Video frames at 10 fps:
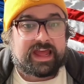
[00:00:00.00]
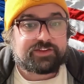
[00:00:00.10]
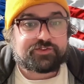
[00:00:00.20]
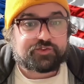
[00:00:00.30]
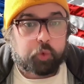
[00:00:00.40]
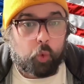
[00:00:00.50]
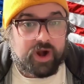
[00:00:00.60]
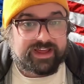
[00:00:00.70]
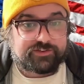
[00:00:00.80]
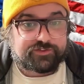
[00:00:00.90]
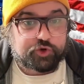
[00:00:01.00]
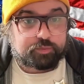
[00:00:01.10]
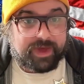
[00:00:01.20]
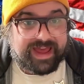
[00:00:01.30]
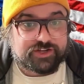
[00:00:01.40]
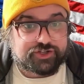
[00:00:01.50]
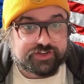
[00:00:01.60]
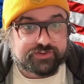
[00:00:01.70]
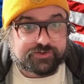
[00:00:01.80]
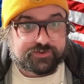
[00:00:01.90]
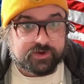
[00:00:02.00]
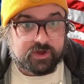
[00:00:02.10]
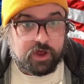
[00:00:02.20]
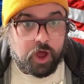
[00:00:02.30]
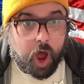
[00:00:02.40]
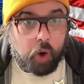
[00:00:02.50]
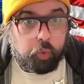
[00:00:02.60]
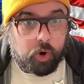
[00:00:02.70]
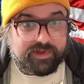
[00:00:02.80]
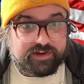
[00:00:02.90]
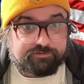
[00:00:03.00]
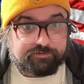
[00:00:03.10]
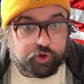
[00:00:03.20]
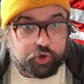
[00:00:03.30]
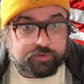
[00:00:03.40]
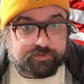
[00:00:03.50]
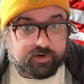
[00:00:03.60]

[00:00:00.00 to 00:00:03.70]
It's 22 pages. A woman flew